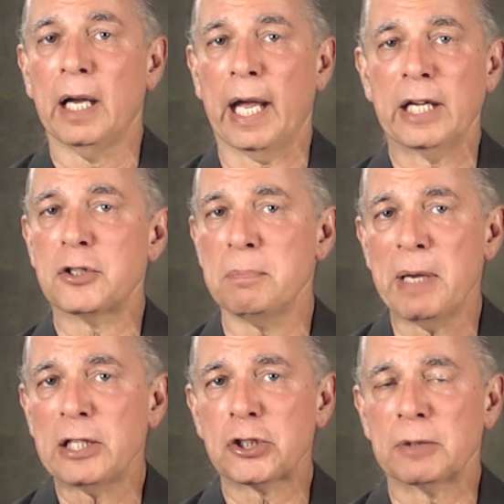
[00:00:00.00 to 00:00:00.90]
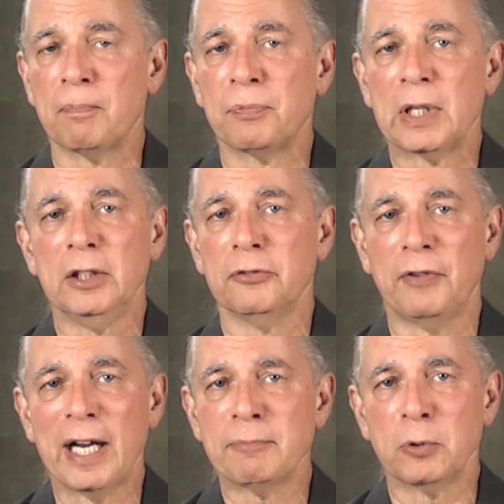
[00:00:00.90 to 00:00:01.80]
And to mention,
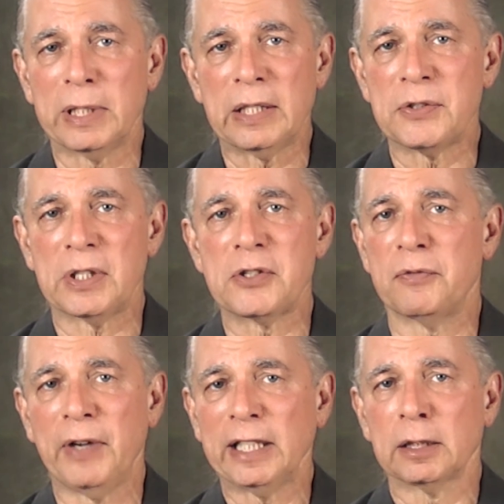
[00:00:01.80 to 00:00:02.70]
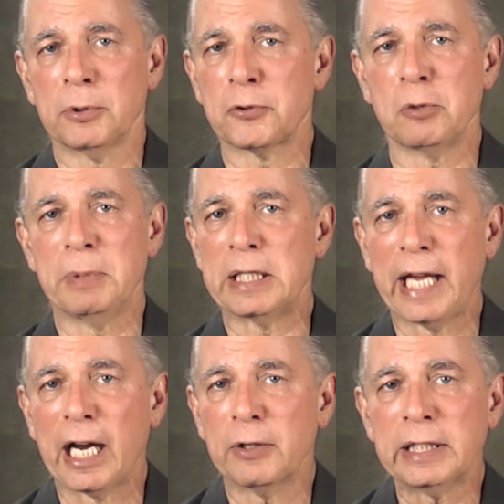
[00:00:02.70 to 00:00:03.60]
FibroEase is available to be
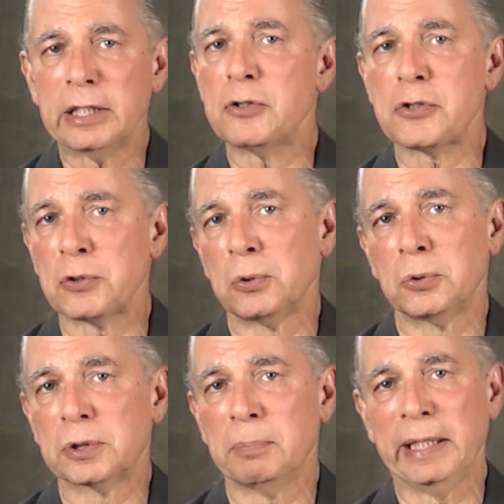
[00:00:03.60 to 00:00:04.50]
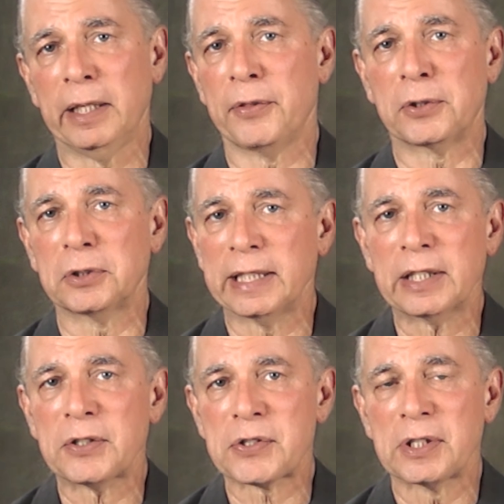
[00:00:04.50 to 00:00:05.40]
carried and sold by other
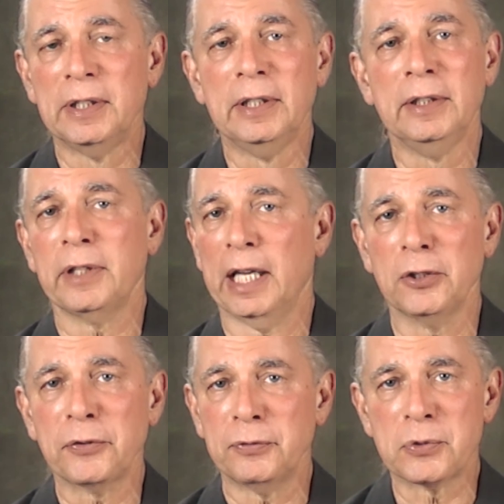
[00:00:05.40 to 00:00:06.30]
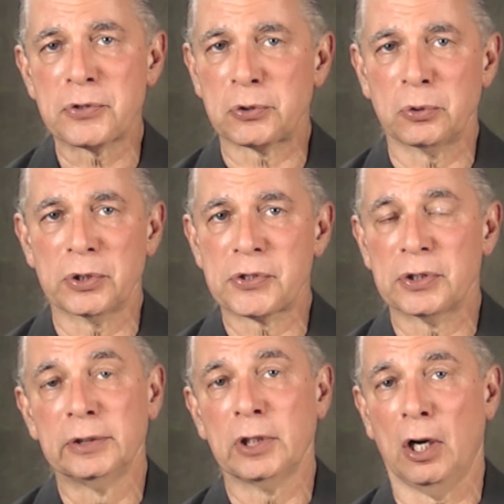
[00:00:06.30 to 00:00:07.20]
clinics, health food stores,
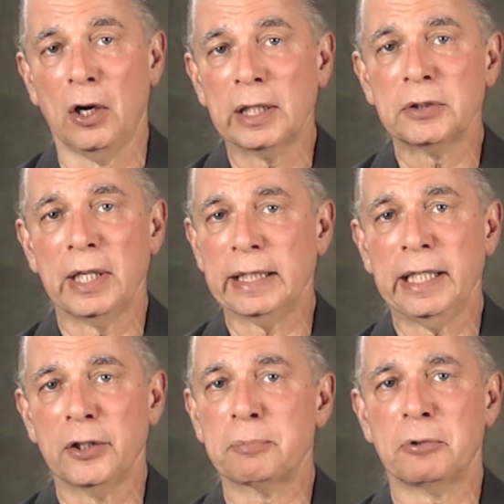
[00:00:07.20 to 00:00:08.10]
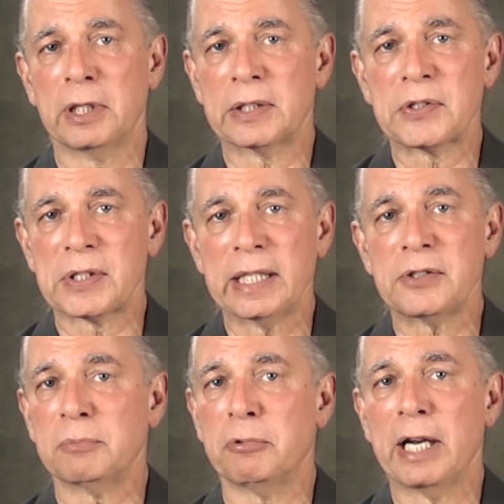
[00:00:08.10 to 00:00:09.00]
online health product sites,
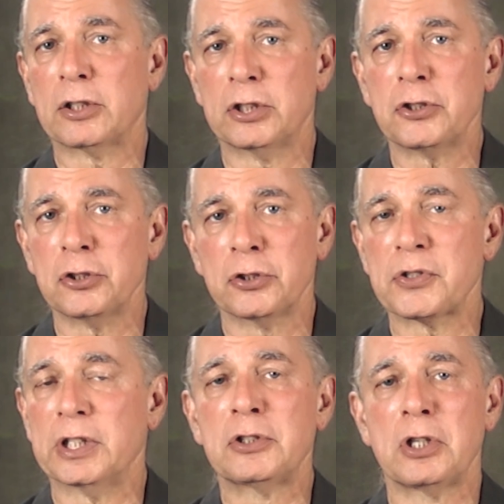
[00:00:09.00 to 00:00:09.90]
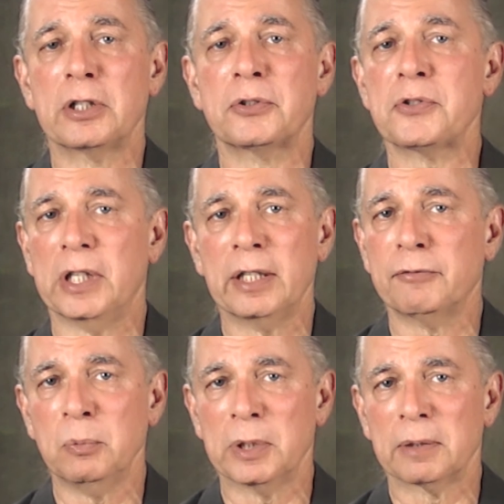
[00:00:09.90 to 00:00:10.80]
and practitioners and doctors
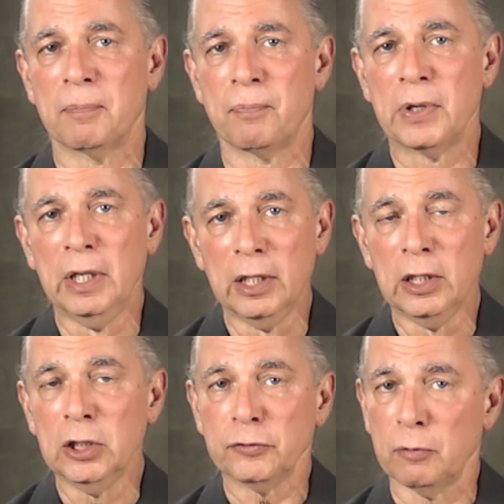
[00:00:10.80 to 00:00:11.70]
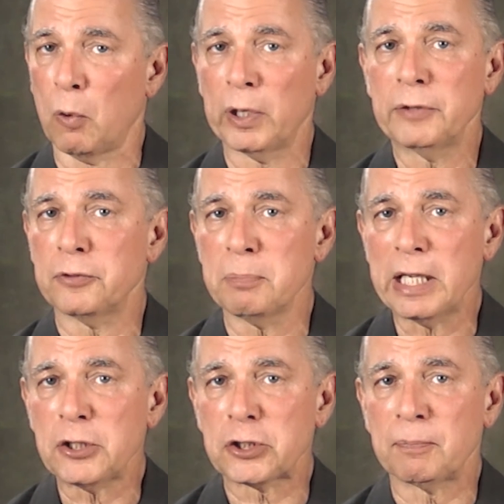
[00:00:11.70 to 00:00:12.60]
everywhere. For more
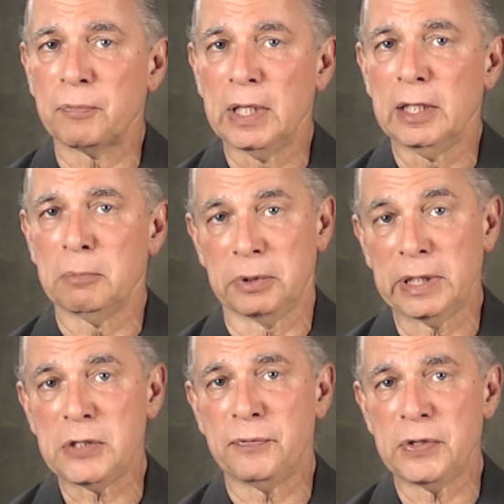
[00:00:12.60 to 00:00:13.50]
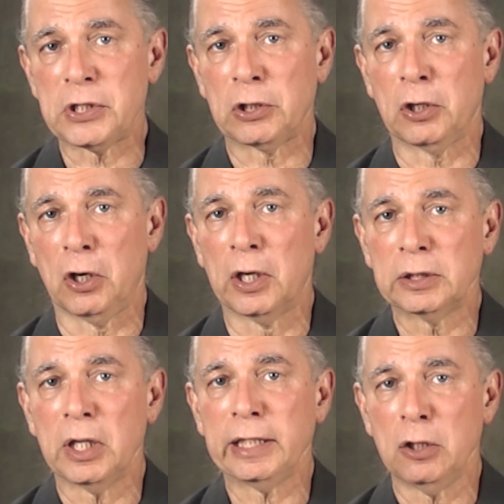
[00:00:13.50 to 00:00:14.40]
information, please visit our
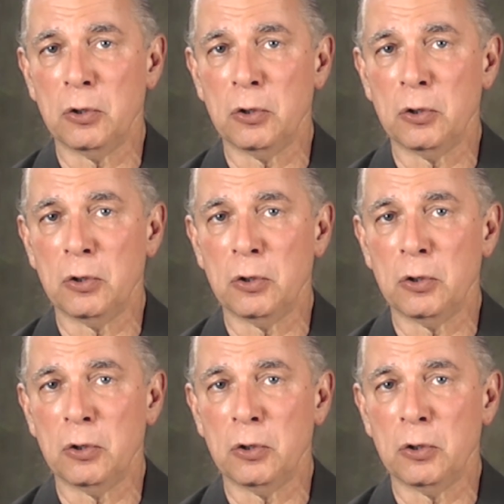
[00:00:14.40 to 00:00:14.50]
online